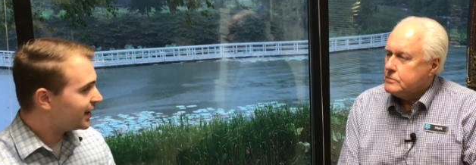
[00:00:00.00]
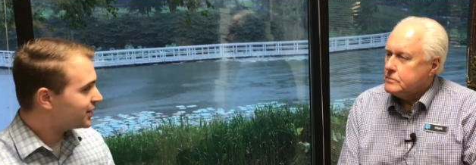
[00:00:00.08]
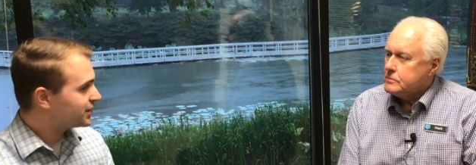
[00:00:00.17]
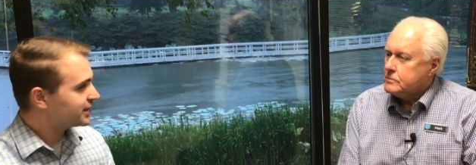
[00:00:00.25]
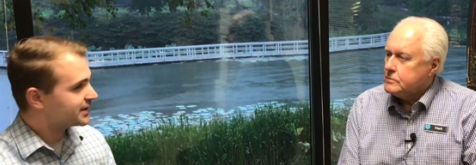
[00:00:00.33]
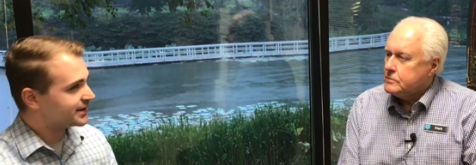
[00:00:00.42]

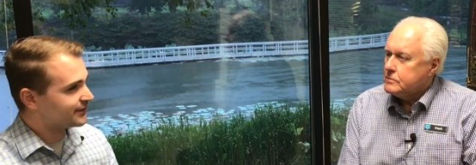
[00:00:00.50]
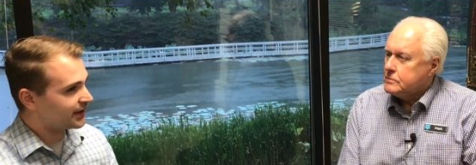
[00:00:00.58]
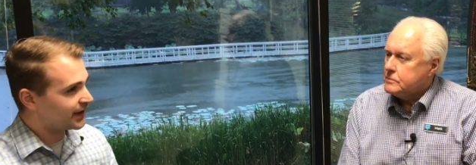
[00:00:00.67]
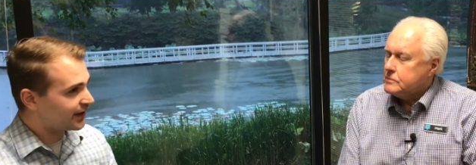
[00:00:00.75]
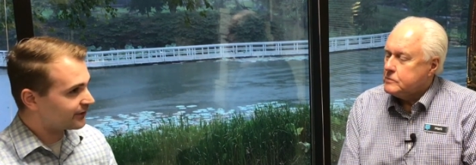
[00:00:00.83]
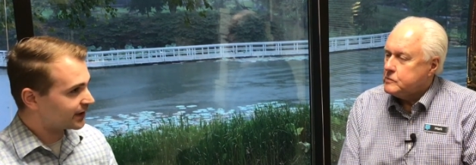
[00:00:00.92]
Speaker 1: salvation,
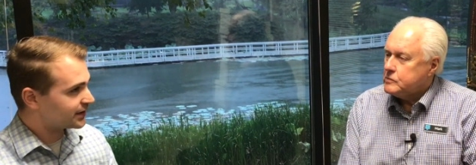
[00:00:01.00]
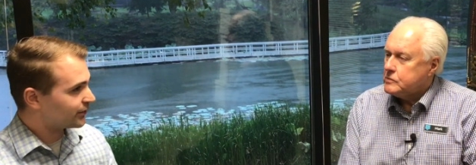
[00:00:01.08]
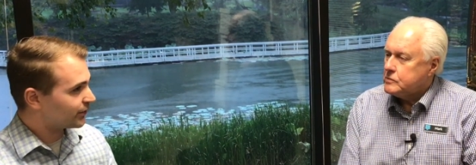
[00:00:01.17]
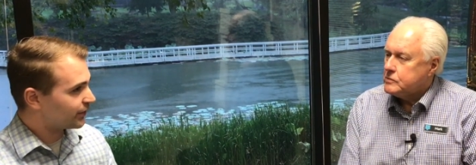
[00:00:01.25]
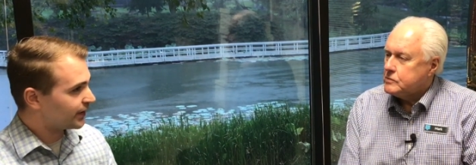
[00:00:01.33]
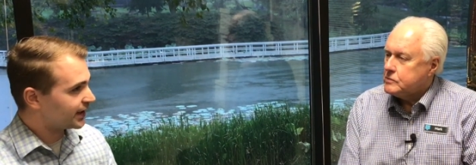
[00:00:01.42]
doesn't
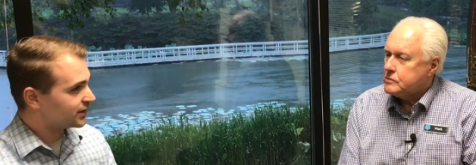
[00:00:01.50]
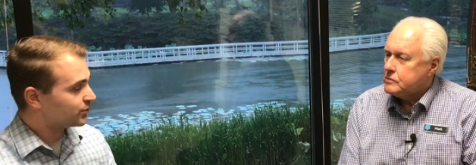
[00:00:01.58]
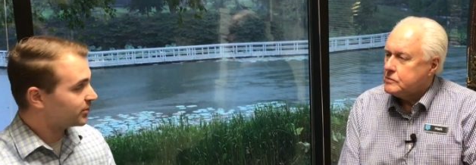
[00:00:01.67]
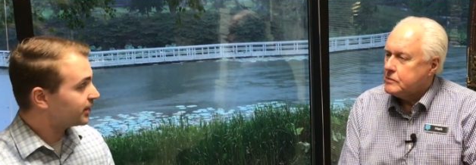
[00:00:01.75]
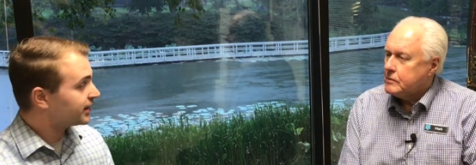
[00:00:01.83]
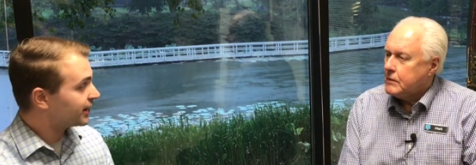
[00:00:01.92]
affect other
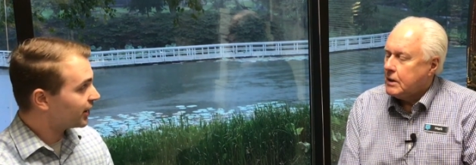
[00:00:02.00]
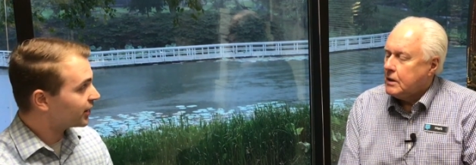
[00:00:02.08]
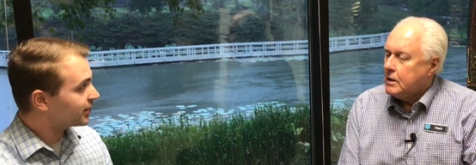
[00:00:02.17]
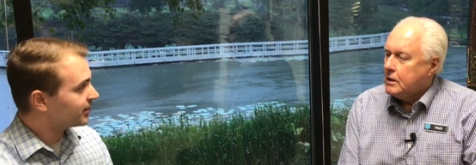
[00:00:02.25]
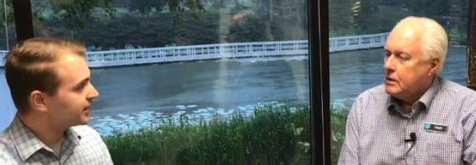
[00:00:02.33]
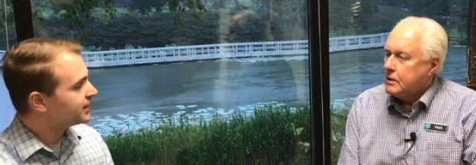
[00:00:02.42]
things, would be the
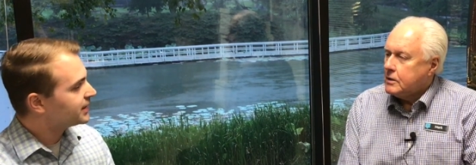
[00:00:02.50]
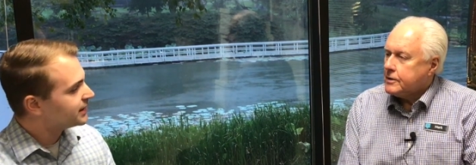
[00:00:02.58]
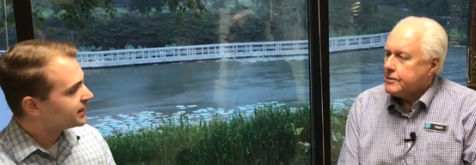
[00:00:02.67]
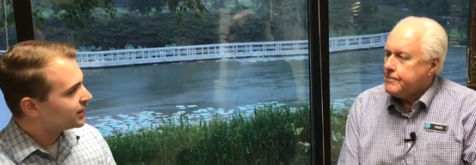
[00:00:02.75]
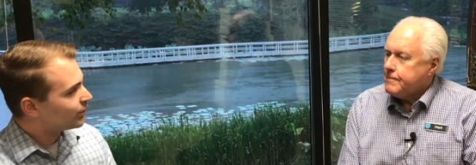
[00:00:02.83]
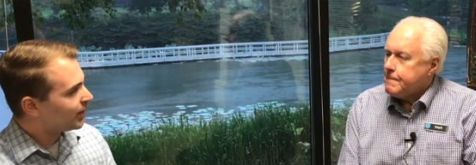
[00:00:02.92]
argument.
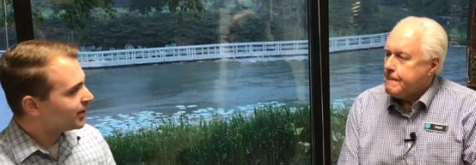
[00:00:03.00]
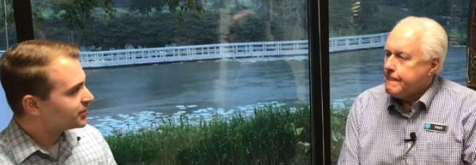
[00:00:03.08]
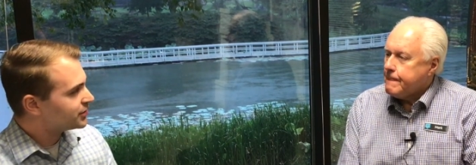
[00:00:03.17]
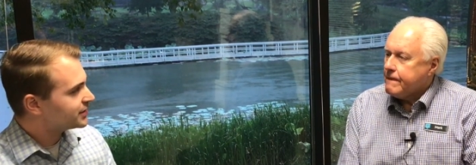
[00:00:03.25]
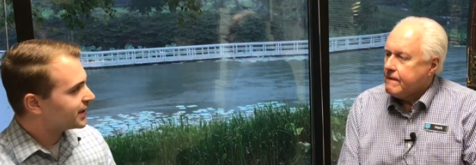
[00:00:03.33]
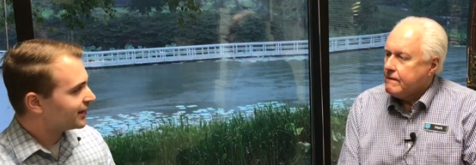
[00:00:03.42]
Why
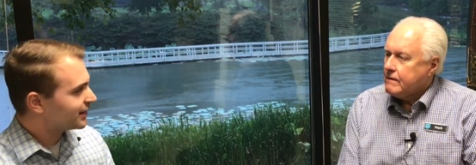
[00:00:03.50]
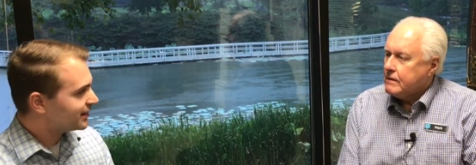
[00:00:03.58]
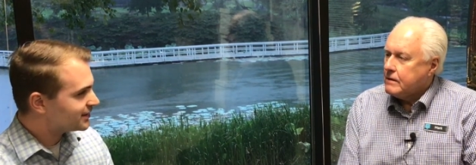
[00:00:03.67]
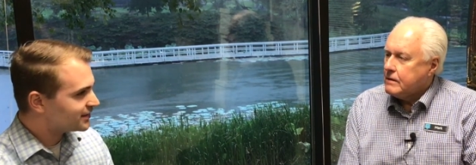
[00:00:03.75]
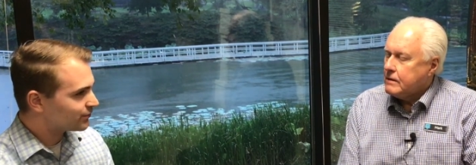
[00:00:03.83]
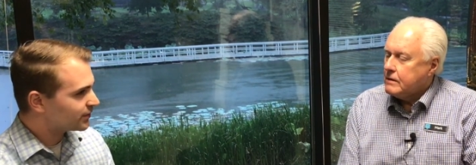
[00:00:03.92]
would you say
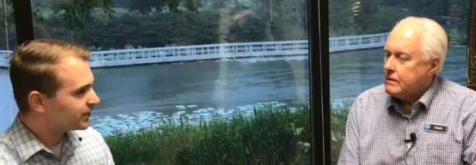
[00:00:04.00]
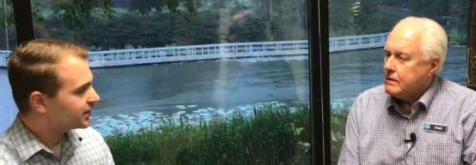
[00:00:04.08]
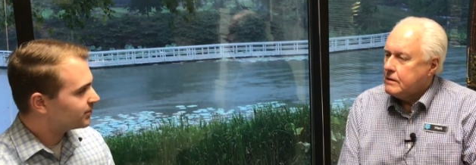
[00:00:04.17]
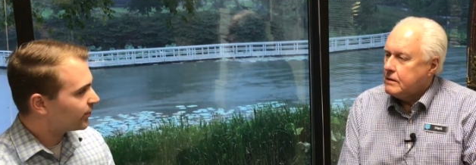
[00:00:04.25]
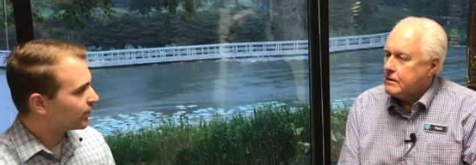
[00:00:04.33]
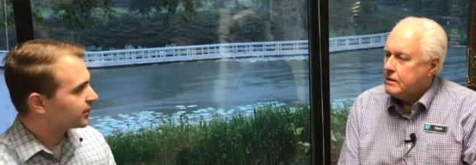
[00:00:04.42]
that this is
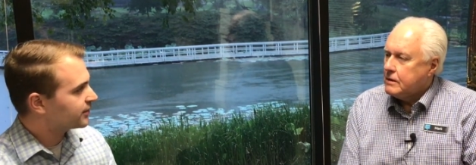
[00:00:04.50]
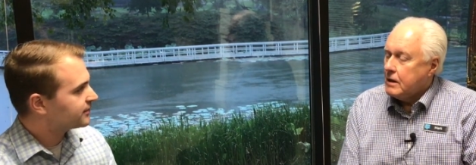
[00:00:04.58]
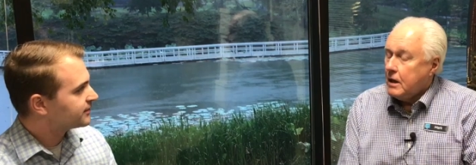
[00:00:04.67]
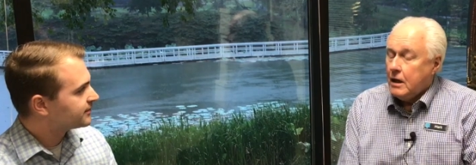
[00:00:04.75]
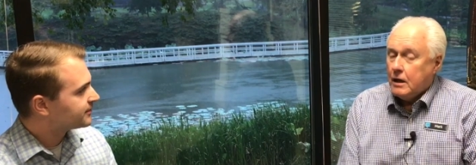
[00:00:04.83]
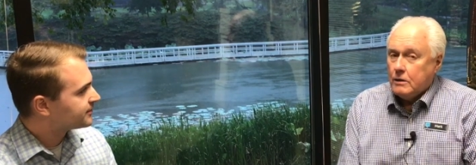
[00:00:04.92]
really
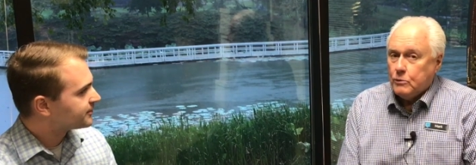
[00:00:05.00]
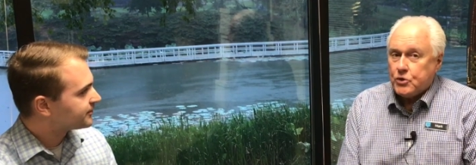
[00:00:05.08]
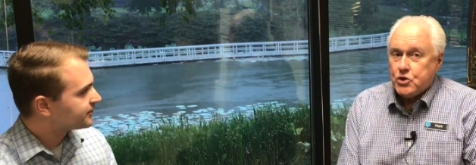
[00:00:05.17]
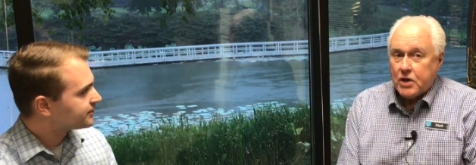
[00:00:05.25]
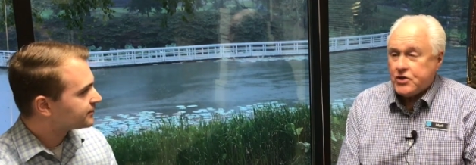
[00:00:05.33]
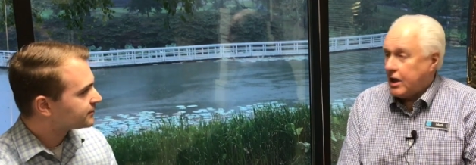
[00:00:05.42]
important?
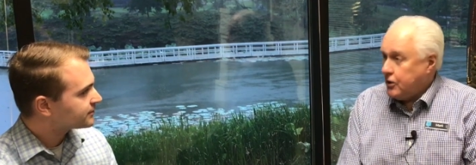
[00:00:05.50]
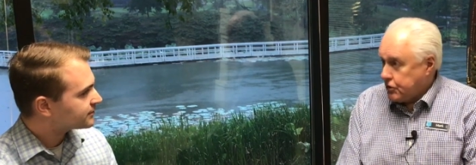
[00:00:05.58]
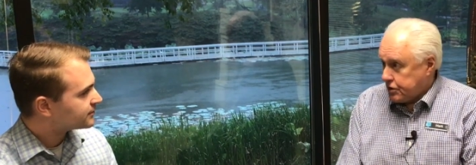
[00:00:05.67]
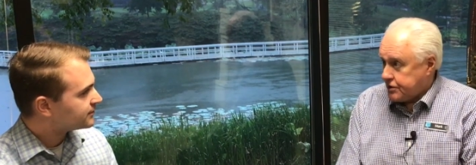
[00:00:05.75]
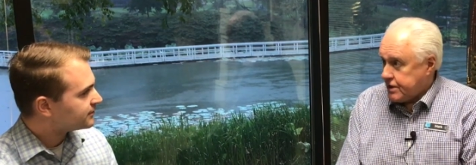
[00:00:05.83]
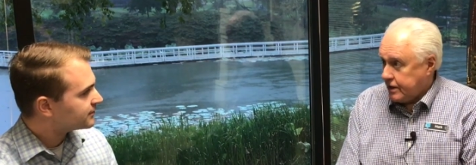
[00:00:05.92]
Well, Josh, I
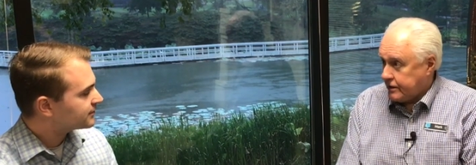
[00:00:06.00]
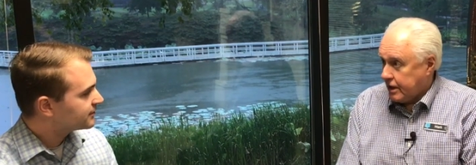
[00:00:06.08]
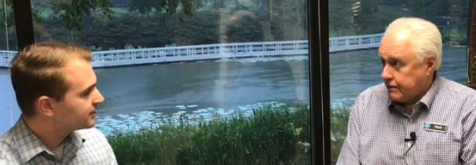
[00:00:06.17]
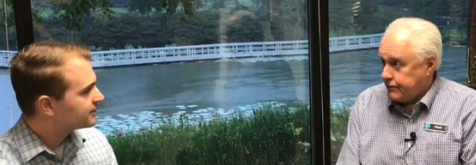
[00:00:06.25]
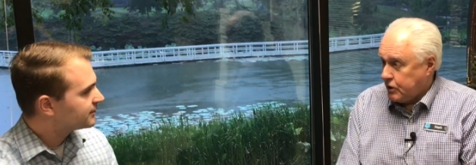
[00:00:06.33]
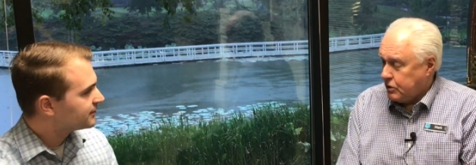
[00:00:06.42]
Speaker 2: used to
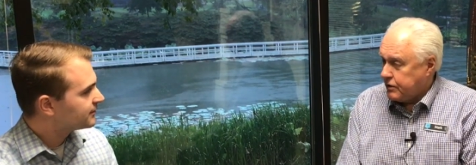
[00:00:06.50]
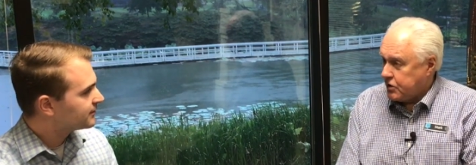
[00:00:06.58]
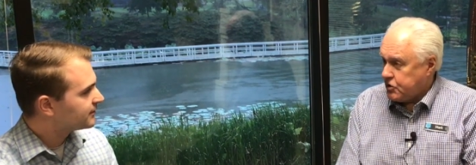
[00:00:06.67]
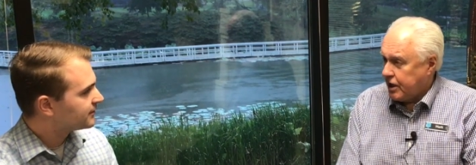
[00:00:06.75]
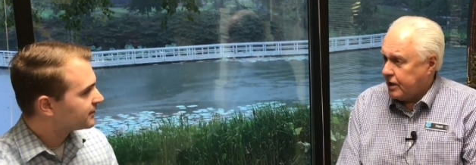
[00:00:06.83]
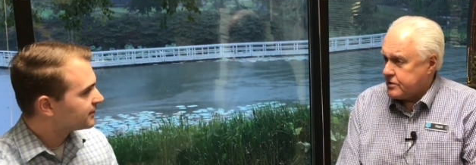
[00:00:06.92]
take that view
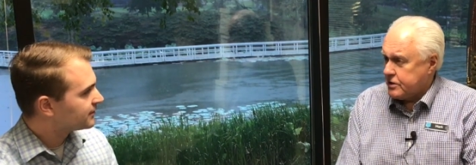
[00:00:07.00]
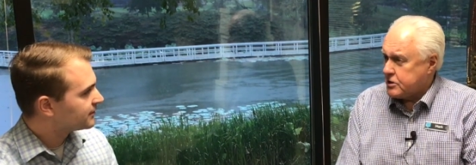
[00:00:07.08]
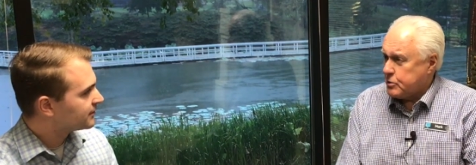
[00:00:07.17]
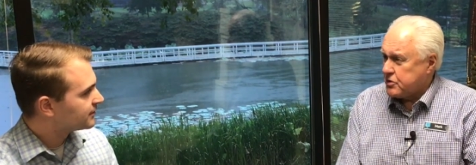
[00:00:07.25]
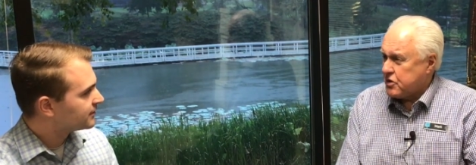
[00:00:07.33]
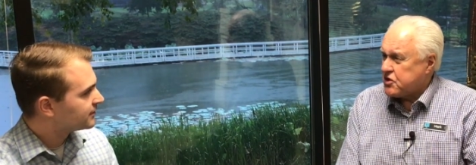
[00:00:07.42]
that
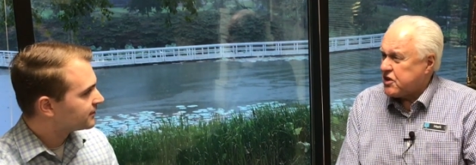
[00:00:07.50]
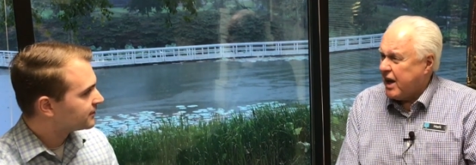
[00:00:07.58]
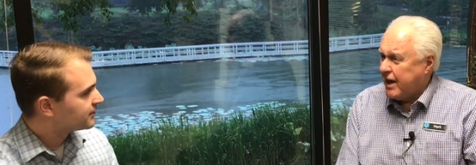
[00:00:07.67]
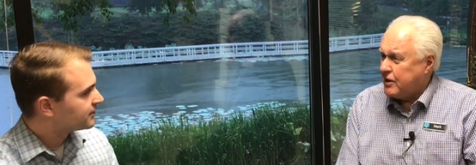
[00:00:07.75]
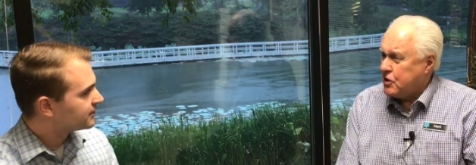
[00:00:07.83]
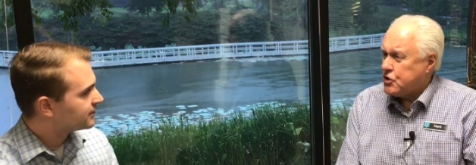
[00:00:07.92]
Genesis was a
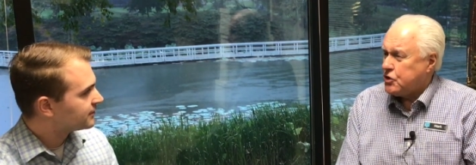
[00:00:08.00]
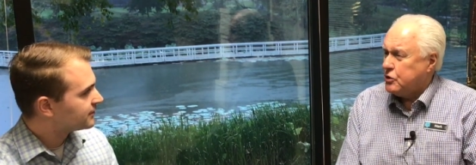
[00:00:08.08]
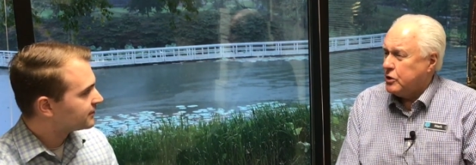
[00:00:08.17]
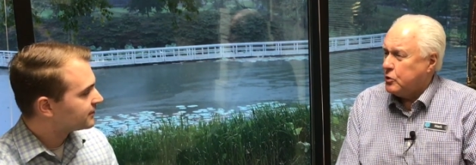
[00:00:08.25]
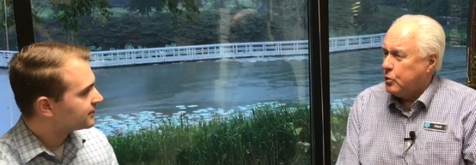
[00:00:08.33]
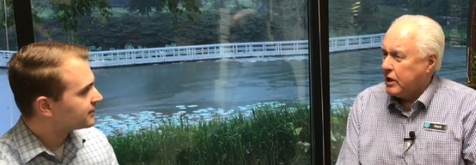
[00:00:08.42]
side
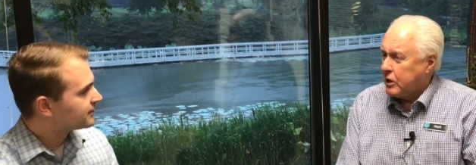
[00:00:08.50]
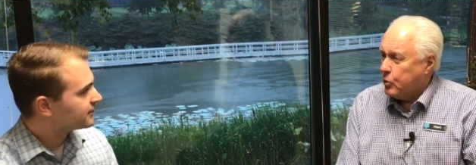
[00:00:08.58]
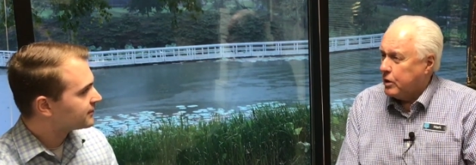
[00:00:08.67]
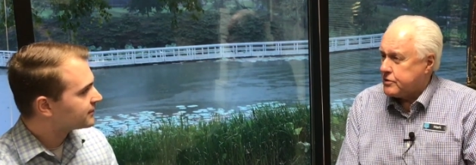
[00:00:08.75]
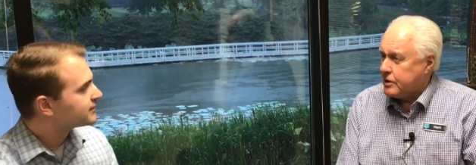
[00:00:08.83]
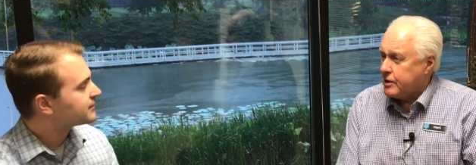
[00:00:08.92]
issue and
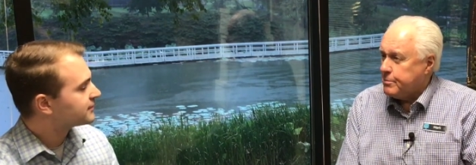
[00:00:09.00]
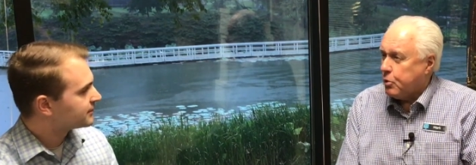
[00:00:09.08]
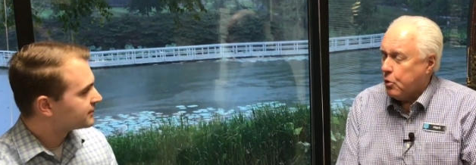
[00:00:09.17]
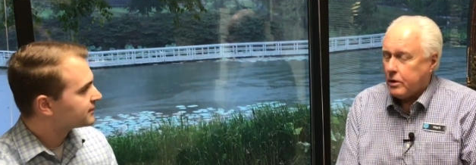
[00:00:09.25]
really wasn't